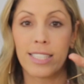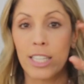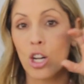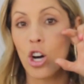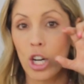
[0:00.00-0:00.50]

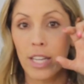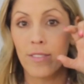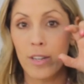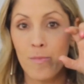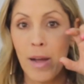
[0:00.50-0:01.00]
an
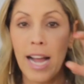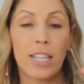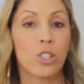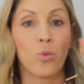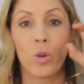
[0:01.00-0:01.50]
uneven
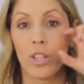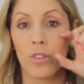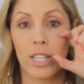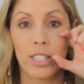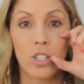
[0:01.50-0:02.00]
patch, whether
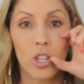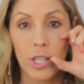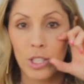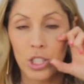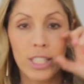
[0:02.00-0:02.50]
it is on
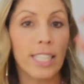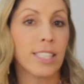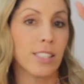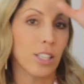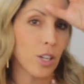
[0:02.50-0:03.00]
our
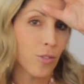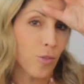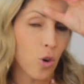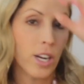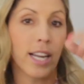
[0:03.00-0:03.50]
cheeks, our
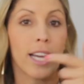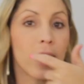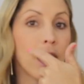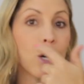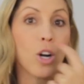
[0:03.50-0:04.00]
forehead,
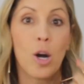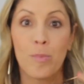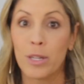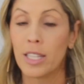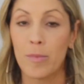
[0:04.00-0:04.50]
our
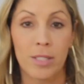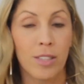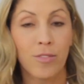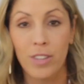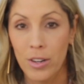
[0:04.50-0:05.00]
upper lip is a
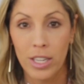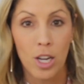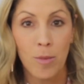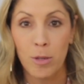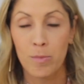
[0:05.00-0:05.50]
very
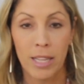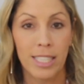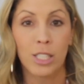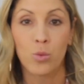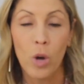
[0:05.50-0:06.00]
common
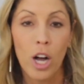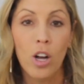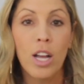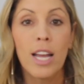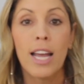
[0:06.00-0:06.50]
place as
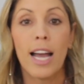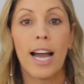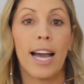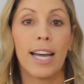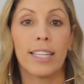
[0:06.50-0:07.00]
well.
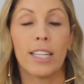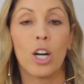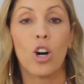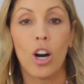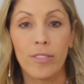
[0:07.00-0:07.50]
And
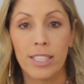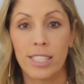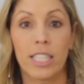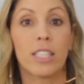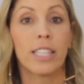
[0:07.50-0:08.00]

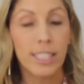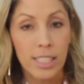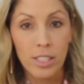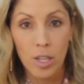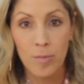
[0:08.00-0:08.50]
obviously, this
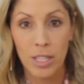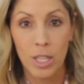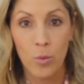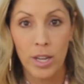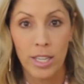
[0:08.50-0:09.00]
is something
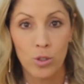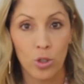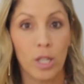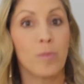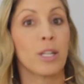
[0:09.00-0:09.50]
that we can
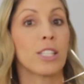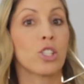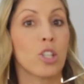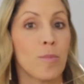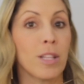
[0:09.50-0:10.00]
treat, but it's
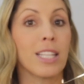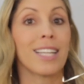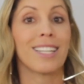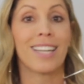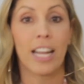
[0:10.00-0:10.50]
something
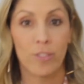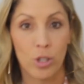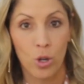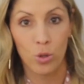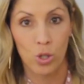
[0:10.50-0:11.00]
that never
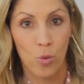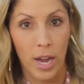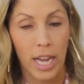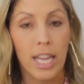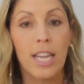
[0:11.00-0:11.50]
goes away.